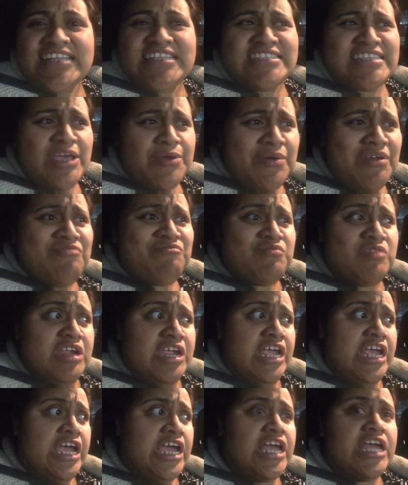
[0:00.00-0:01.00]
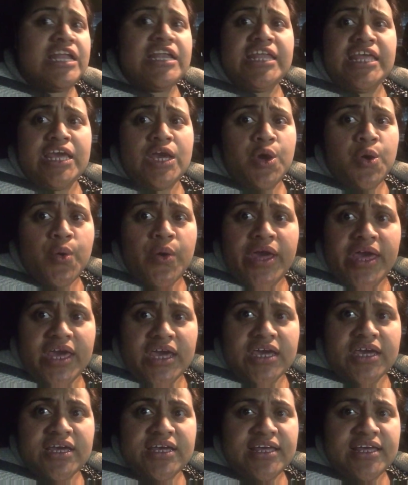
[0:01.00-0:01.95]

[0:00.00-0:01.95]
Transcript: The day went really quick.